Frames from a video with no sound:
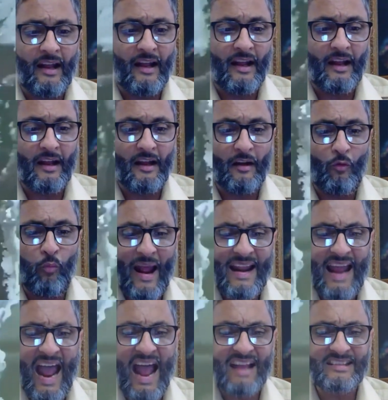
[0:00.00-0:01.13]
When
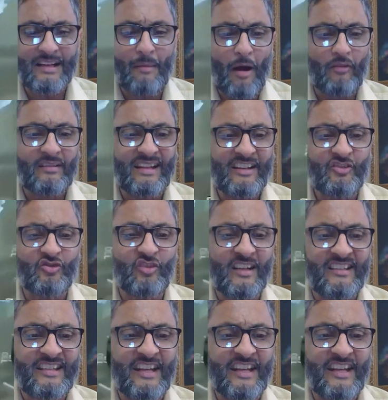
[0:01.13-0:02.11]
asked about this strategic